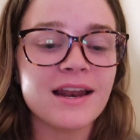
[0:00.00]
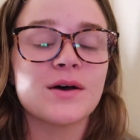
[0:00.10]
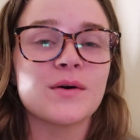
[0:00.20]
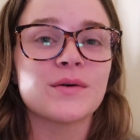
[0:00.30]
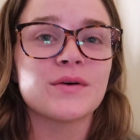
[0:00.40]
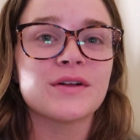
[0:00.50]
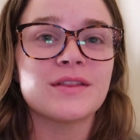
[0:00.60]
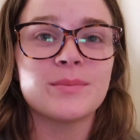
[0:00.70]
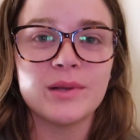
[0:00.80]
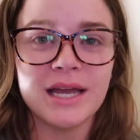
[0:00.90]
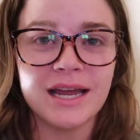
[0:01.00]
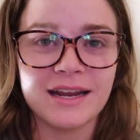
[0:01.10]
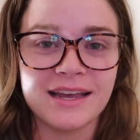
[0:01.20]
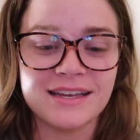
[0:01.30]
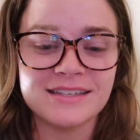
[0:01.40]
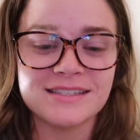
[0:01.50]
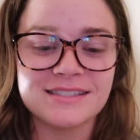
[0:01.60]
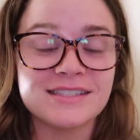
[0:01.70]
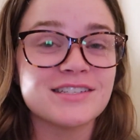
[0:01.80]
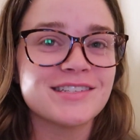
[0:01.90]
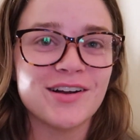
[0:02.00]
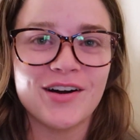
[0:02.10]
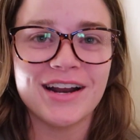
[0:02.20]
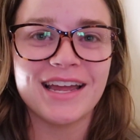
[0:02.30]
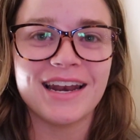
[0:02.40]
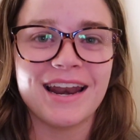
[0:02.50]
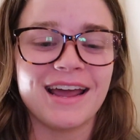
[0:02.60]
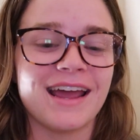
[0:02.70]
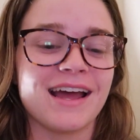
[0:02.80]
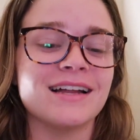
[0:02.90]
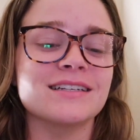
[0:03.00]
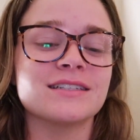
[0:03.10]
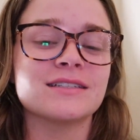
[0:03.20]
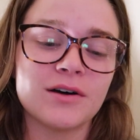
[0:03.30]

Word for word: So the plan is to start it and